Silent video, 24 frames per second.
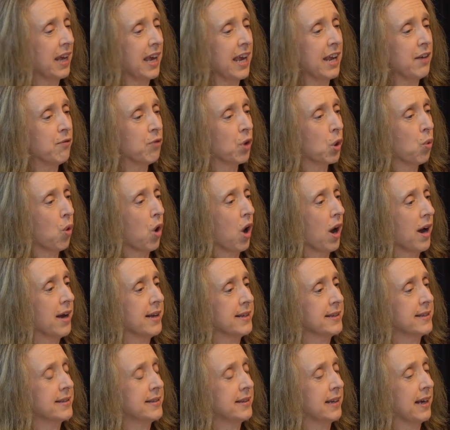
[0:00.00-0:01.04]
It
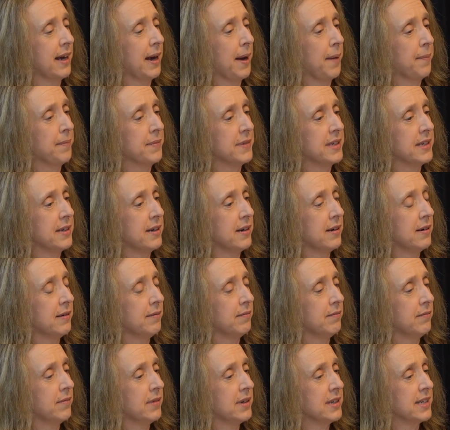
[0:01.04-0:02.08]
requires
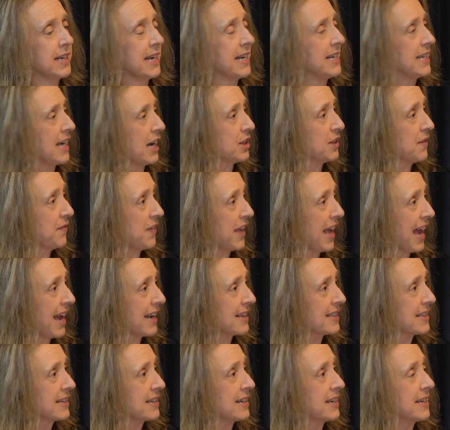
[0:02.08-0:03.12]
details of the
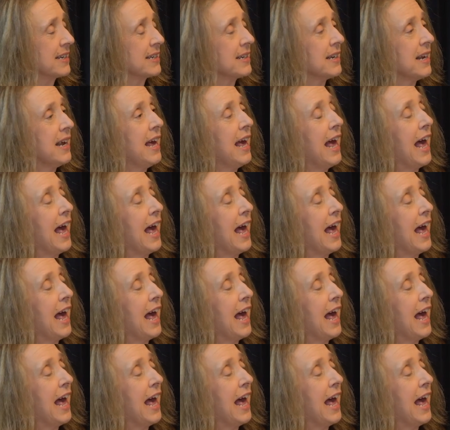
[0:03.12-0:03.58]
accident